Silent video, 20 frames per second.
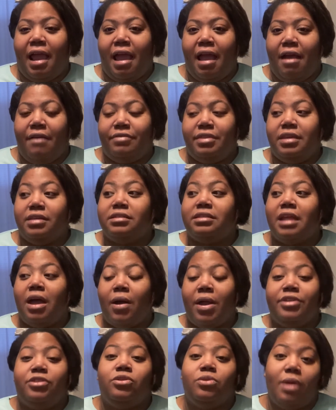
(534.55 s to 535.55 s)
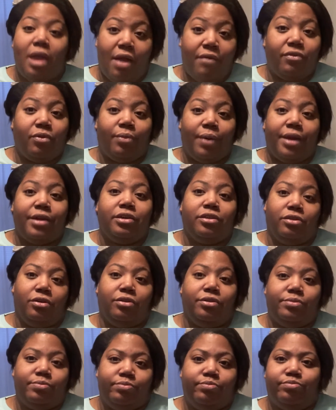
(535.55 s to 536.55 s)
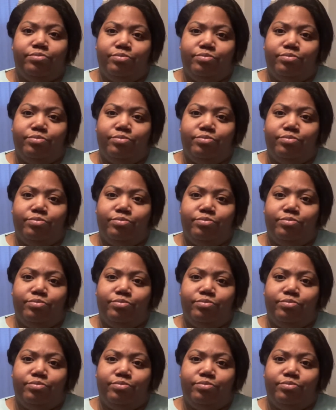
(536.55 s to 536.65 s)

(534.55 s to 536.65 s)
have this. Now I do have a regular